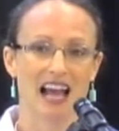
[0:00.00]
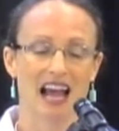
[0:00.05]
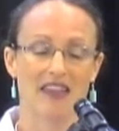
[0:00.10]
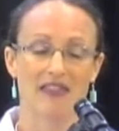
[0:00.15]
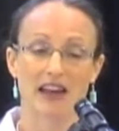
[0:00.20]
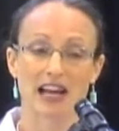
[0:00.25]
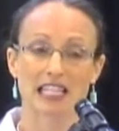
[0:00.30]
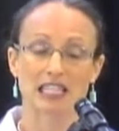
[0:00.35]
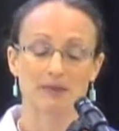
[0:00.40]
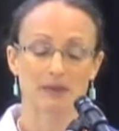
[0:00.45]

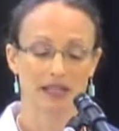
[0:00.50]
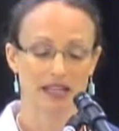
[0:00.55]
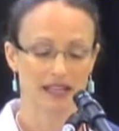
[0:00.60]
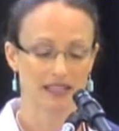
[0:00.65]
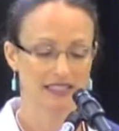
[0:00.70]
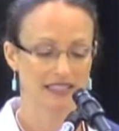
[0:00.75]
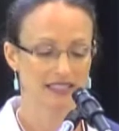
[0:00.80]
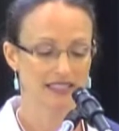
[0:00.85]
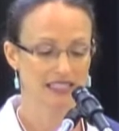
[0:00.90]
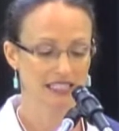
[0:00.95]
And that's
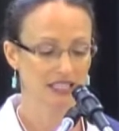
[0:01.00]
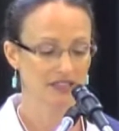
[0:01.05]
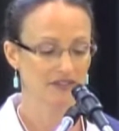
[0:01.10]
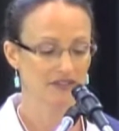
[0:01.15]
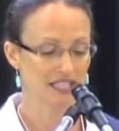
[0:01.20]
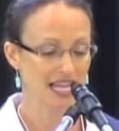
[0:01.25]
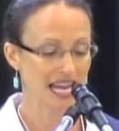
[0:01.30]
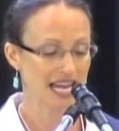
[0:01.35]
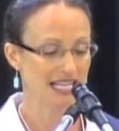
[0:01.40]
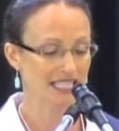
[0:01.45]
because
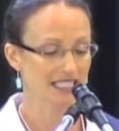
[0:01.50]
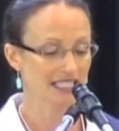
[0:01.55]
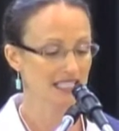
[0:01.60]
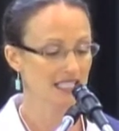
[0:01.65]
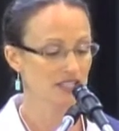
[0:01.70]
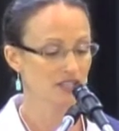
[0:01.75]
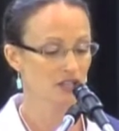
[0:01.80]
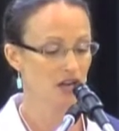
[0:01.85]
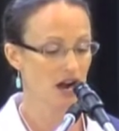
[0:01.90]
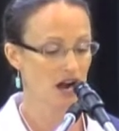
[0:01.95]
Steve Daines and
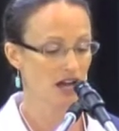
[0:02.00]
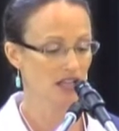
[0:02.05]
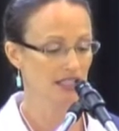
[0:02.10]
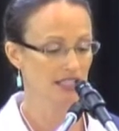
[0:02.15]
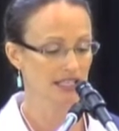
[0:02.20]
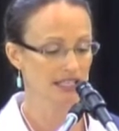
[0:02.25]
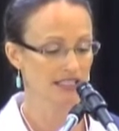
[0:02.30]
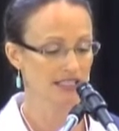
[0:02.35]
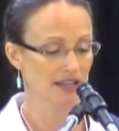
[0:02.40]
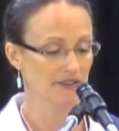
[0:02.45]
his
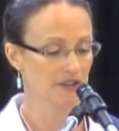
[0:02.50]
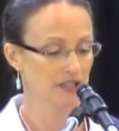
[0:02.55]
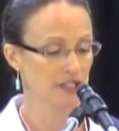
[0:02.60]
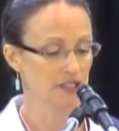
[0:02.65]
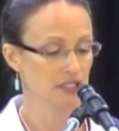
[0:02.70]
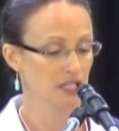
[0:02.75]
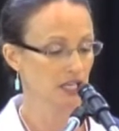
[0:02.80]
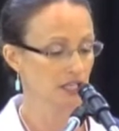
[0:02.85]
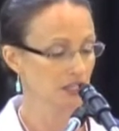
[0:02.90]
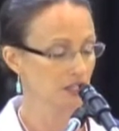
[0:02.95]
colleagues have
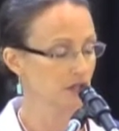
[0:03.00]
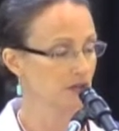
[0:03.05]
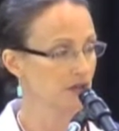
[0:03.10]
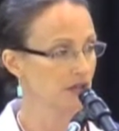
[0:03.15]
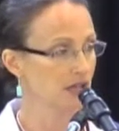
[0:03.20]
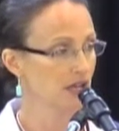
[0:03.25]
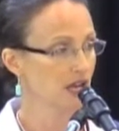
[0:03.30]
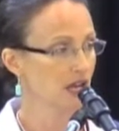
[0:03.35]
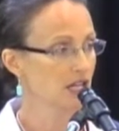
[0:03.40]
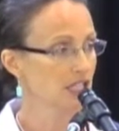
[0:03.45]

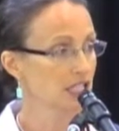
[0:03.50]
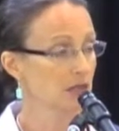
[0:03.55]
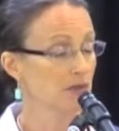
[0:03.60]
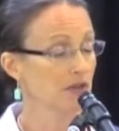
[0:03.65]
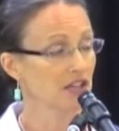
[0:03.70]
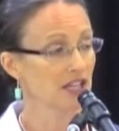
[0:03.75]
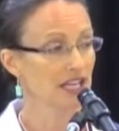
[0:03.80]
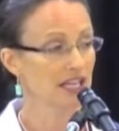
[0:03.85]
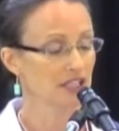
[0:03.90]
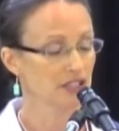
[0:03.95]
continued to
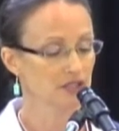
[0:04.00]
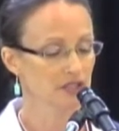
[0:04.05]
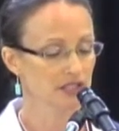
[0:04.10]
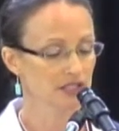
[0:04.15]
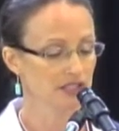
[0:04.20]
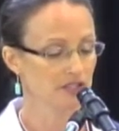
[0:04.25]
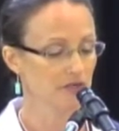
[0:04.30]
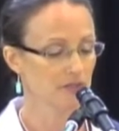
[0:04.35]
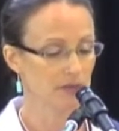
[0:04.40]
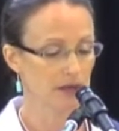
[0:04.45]
put the
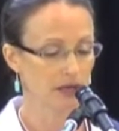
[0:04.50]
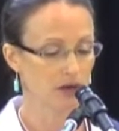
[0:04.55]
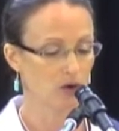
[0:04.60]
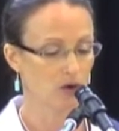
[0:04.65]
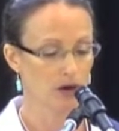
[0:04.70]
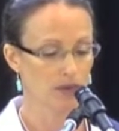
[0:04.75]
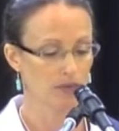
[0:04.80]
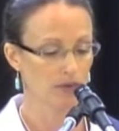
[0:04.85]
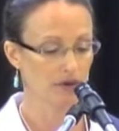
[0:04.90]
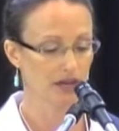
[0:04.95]
interests of big
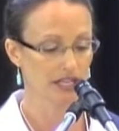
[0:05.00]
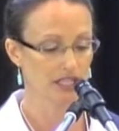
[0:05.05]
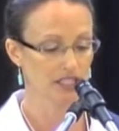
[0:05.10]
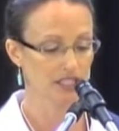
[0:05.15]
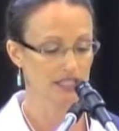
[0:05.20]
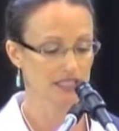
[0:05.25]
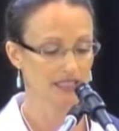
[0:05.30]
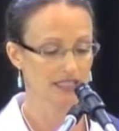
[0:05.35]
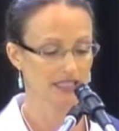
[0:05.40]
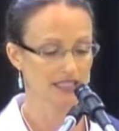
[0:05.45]

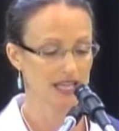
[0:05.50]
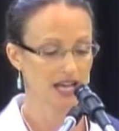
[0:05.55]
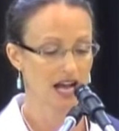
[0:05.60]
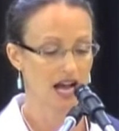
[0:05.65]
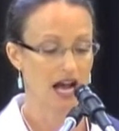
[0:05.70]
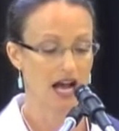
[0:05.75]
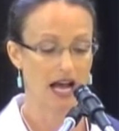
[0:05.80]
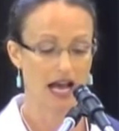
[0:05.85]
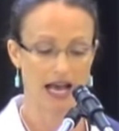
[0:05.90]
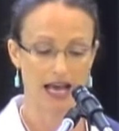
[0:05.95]
corporations
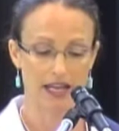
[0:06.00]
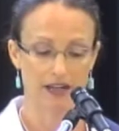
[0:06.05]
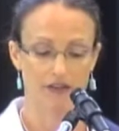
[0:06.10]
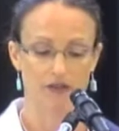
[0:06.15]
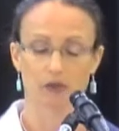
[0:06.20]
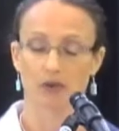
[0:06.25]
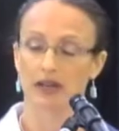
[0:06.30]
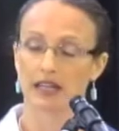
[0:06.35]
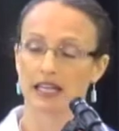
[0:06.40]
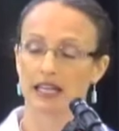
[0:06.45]
ahead
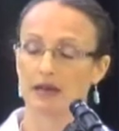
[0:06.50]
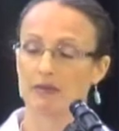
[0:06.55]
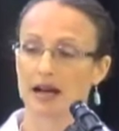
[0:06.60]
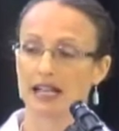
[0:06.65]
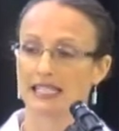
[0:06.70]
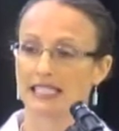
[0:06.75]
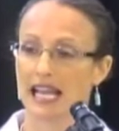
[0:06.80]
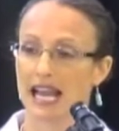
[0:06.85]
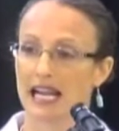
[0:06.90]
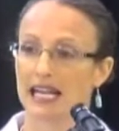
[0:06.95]
of working
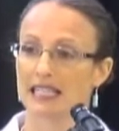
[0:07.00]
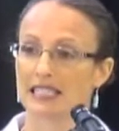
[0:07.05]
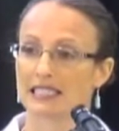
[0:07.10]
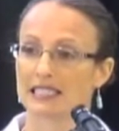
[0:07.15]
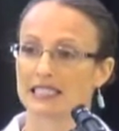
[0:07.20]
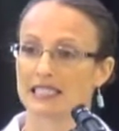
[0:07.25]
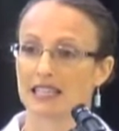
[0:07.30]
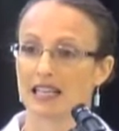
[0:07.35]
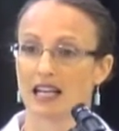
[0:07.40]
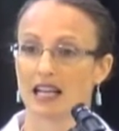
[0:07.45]

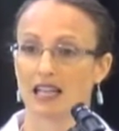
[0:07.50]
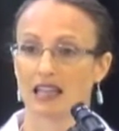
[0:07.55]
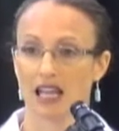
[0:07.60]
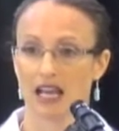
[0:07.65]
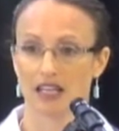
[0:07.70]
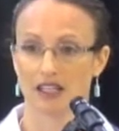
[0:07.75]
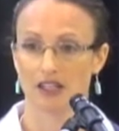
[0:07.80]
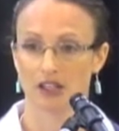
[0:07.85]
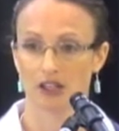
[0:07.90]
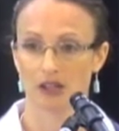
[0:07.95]
Montanans
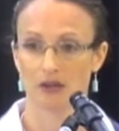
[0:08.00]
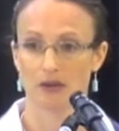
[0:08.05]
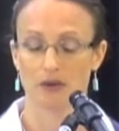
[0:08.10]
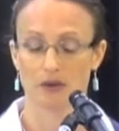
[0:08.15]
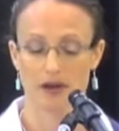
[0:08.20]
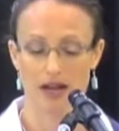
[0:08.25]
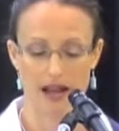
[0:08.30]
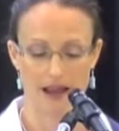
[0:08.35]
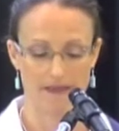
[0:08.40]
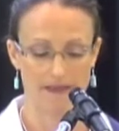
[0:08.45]
like
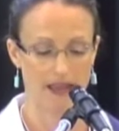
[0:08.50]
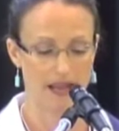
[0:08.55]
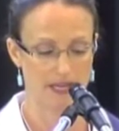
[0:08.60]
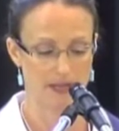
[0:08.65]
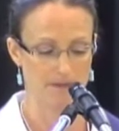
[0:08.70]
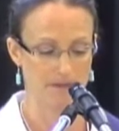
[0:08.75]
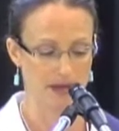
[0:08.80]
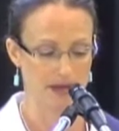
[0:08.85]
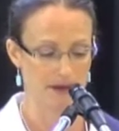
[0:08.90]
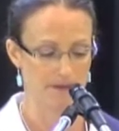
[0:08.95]
you and
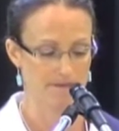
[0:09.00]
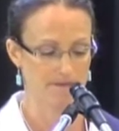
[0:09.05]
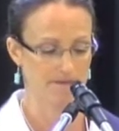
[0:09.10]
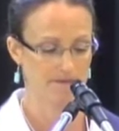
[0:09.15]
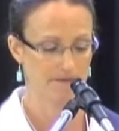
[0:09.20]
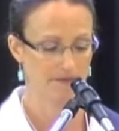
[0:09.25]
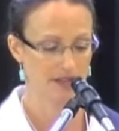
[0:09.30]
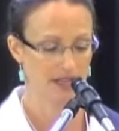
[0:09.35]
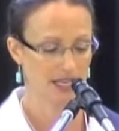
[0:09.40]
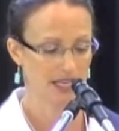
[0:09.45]
like me.
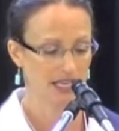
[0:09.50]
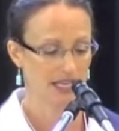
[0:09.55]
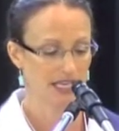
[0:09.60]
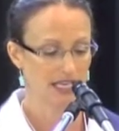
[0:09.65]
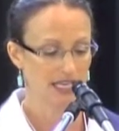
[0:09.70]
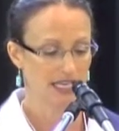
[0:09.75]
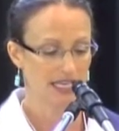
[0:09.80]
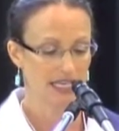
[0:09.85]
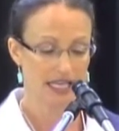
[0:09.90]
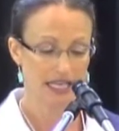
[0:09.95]

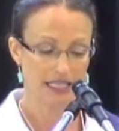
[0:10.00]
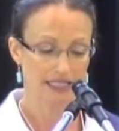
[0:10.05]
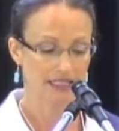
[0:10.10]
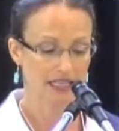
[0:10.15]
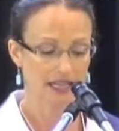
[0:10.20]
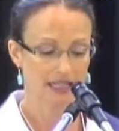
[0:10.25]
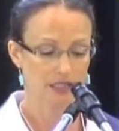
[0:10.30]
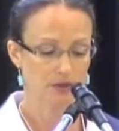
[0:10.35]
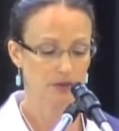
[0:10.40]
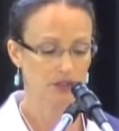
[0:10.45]
He
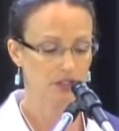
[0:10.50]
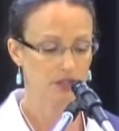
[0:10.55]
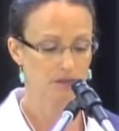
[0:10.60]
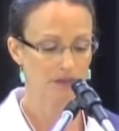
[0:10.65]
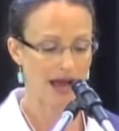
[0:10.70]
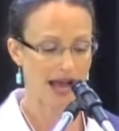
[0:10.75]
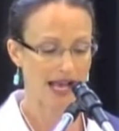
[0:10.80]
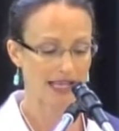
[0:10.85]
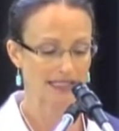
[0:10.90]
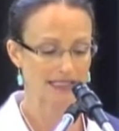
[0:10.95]
says we should
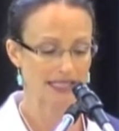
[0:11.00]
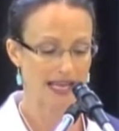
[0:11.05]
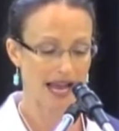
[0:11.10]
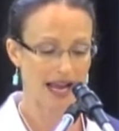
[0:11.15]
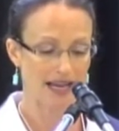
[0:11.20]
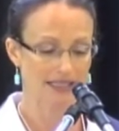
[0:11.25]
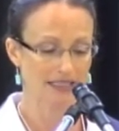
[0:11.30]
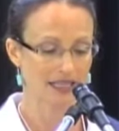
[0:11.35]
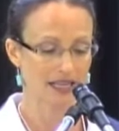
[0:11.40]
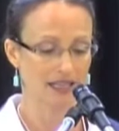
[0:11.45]
pass
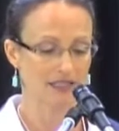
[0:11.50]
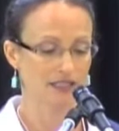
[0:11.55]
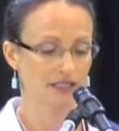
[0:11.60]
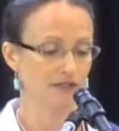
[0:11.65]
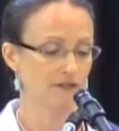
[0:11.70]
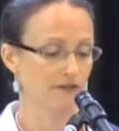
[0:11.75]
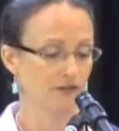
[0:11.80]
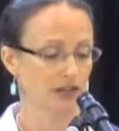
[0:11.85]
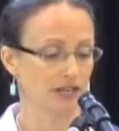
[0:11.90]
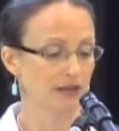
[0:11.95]
tax
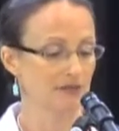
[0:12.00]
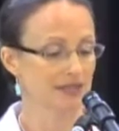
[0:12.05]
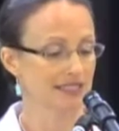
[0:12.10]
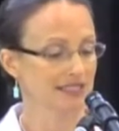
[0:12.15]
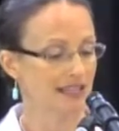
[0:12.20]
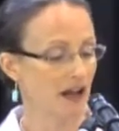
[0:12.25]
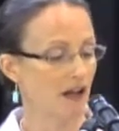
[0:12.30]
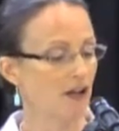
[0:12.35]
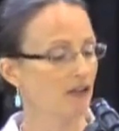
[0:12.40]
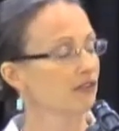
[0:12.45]
cuts for
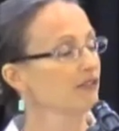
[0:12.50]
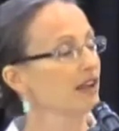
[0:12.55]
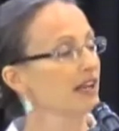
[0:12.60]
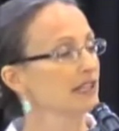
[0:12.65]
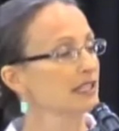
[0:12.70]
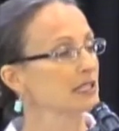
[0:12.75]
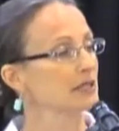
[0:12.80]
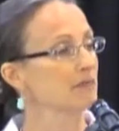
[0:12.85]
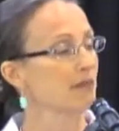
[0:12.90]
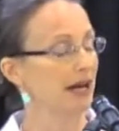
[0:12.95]
himself
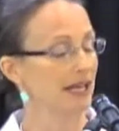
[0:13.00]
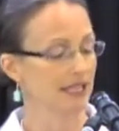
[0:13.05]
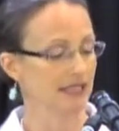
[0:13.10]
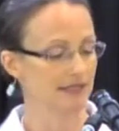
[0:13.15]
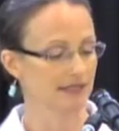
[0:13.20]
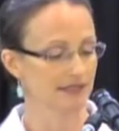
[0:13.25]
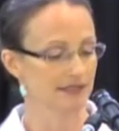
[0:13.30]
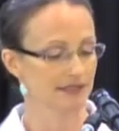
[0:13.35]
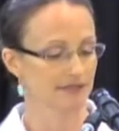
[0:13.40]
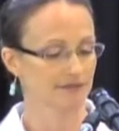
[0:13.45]
and his
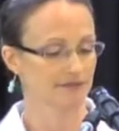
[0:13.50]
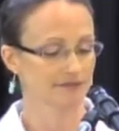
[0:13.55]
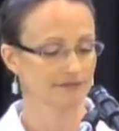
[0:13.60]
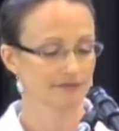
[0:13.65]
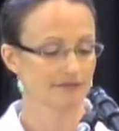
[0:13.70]
buddies.